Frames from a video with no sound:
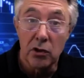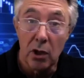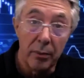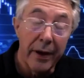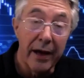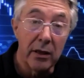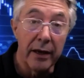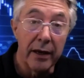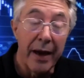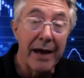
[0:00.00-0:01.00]
get you on a
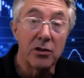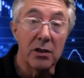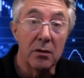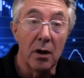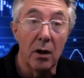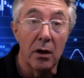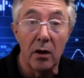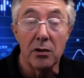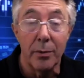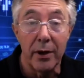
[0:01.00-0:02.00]
path to get past it and
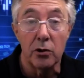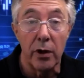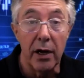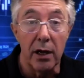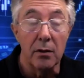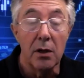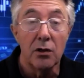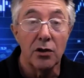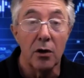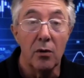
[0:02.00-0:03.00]
on to better trading.
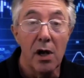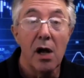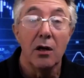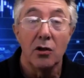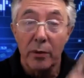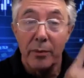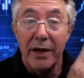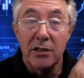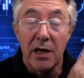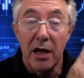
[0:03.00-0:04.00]
So swing
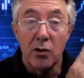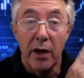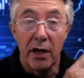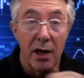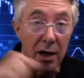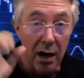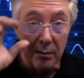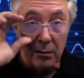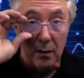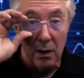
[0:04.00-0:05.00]
by
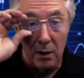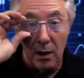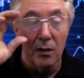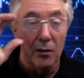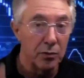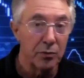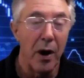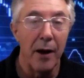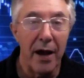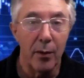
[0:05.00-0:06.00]
InsideOutTrading.com.
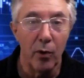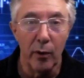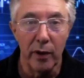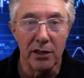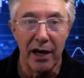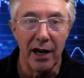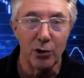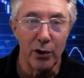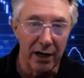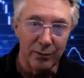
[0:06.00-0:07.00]
Brian McAboy with Inside
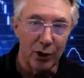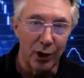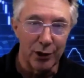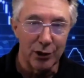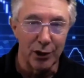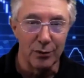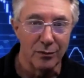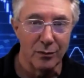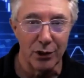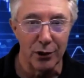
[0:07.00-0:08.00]
Out Trading. Talk to you
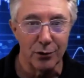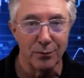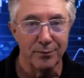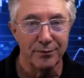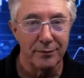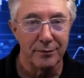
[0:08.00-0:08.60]
soon. Cheers.